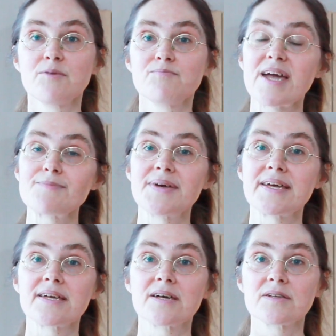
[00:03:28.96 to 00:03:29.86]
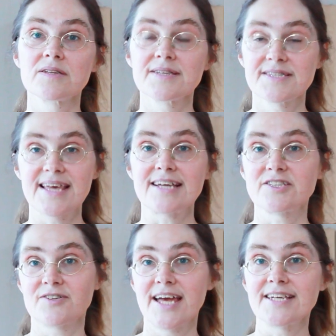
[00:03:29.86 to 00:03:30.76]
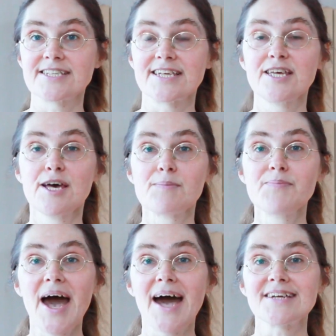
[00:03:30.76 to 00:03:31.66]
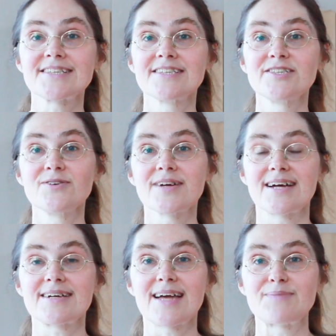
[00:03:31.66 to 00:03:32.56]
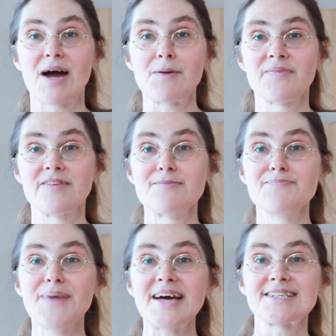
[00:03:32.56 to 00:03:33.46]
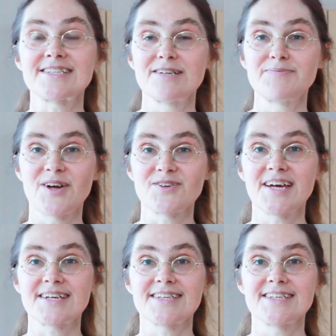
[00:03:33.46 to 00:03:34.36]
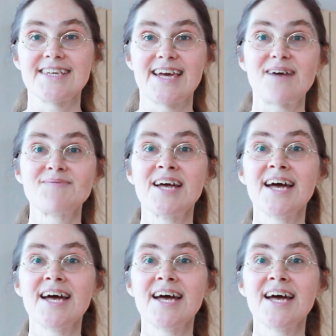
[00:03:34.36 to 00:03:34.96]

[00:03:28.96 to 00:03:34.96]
maybe saturated, but you can come up with a better product idea.